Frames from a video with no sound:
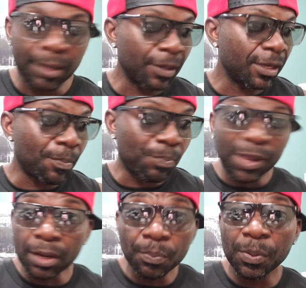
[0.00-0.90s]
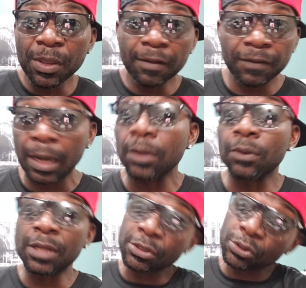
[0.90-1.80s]
peer-to-peer value,
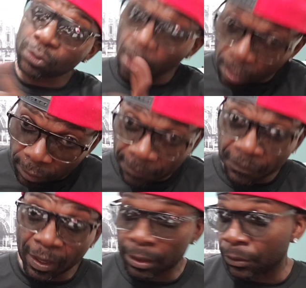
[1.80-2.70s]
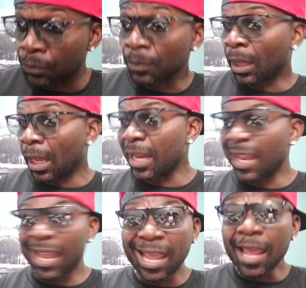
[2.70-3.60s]
the store of value, and
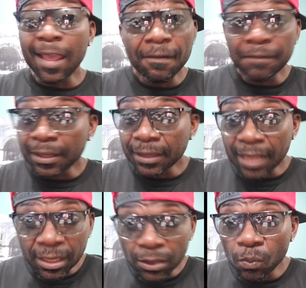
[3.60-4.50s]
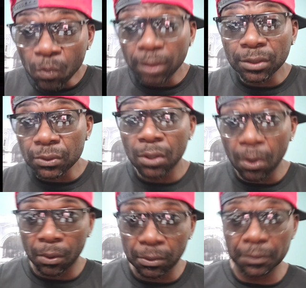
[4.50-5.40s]
everything you want to
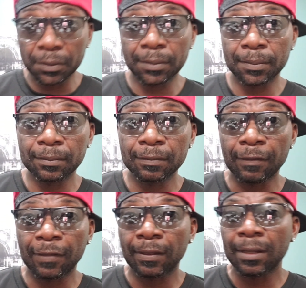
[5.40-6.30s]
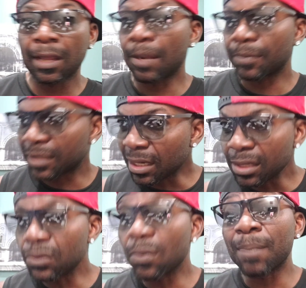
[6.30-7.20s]
call, I'm telling
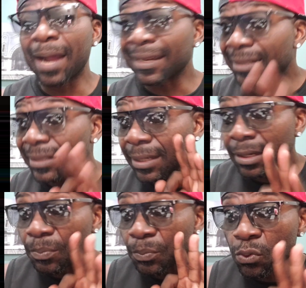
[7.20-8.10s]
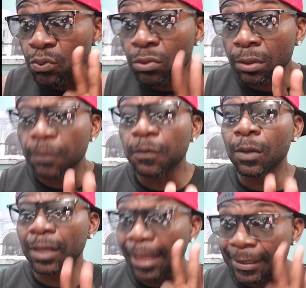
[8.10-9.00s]
you, by the third bull run for
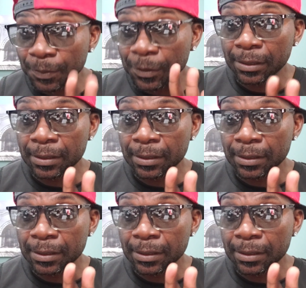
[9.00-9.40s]
Kaspa,